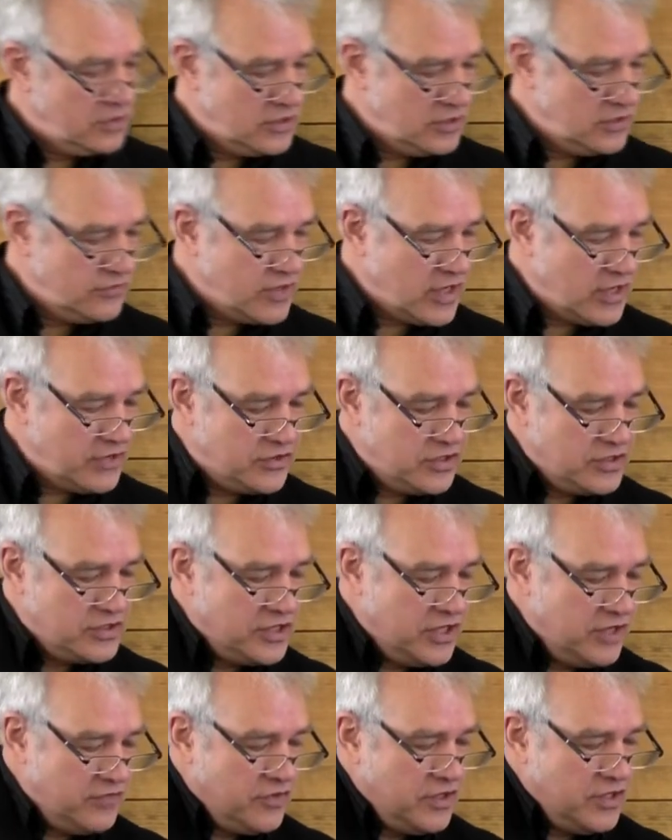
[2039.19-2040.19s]
We've got the
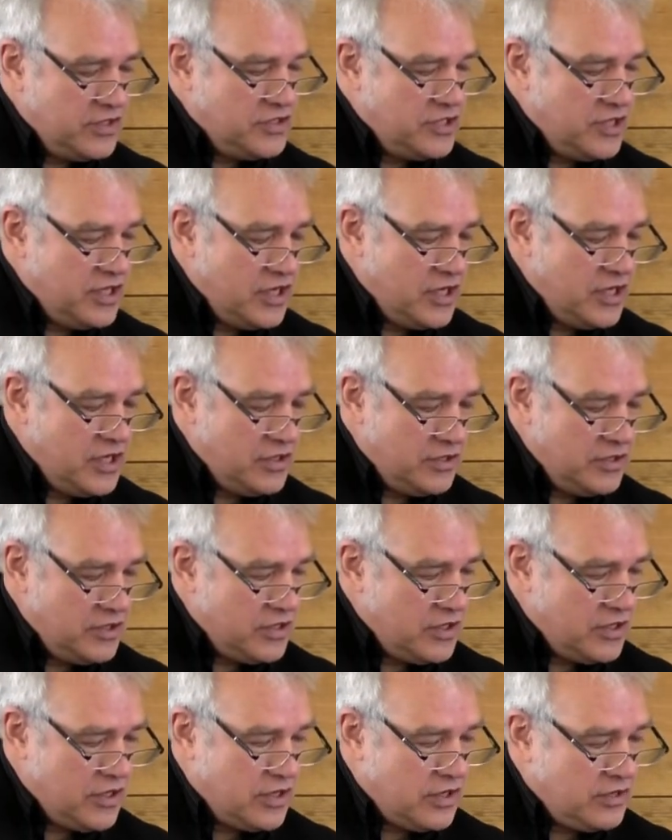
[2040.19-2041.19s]
DVD
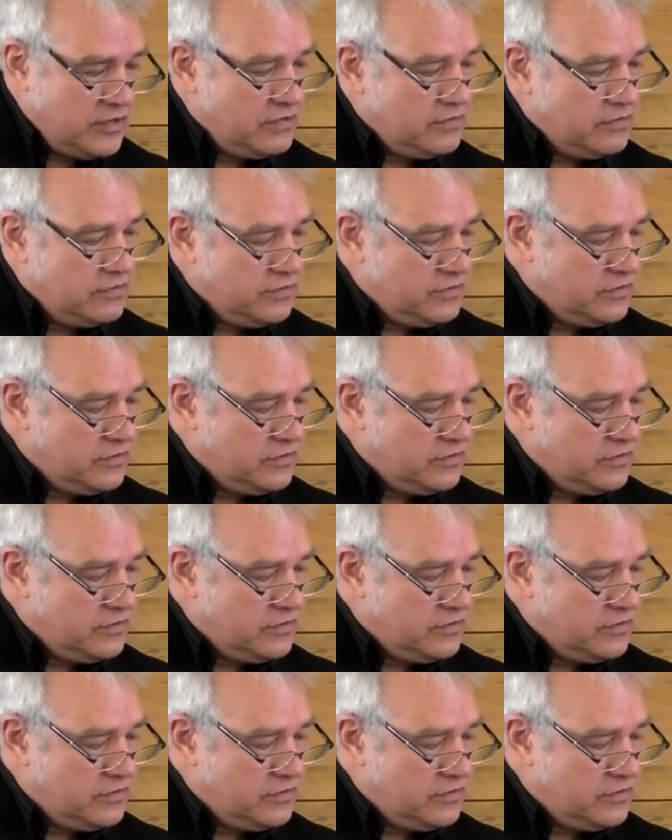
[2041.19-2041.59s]
here.